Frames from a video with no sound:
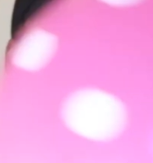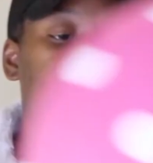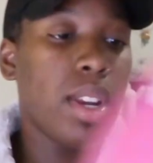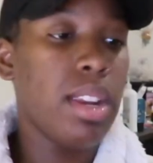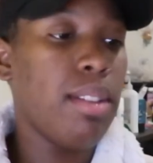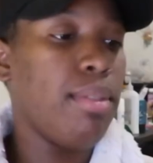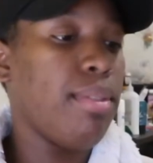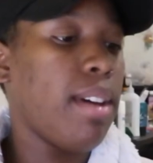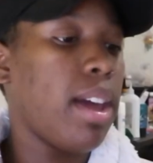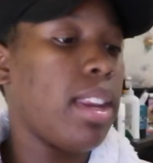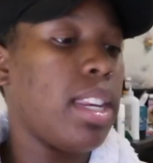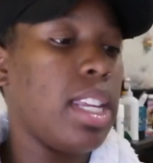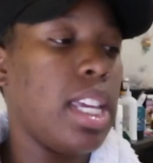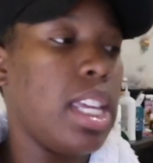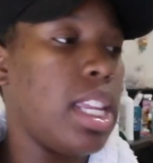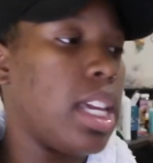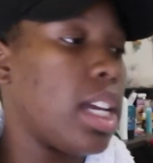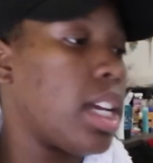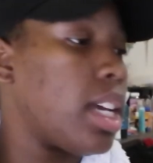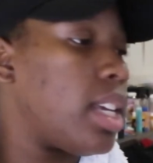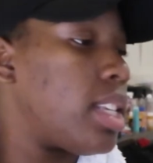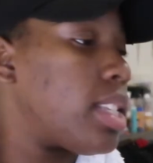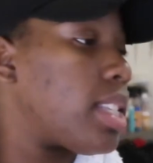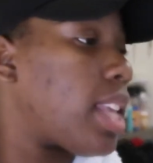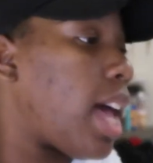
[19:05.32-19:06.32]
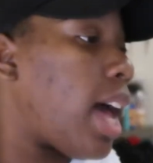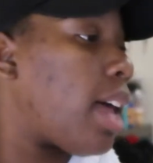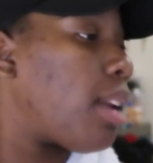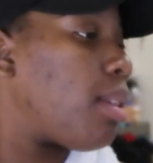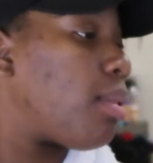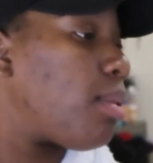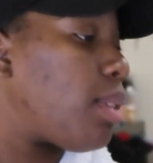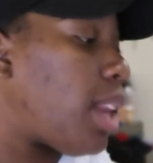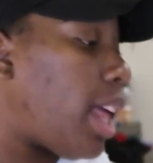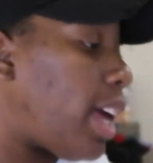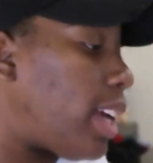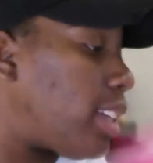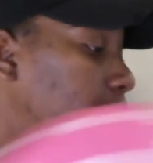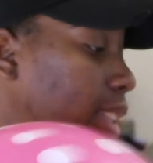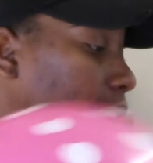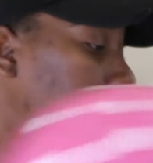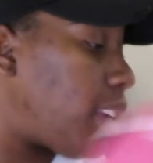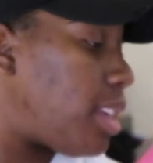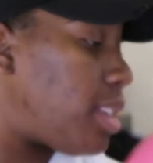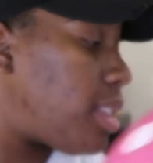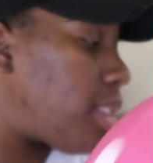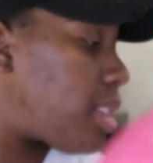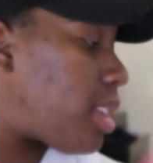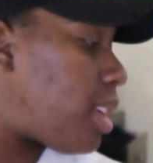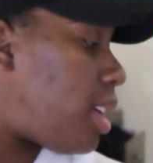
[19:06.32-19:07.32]
one if I need it because I don't like that
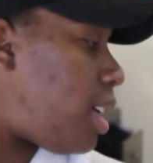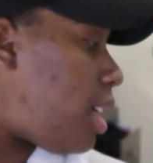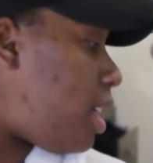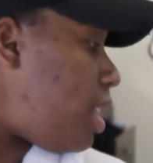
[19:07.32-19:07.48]
it's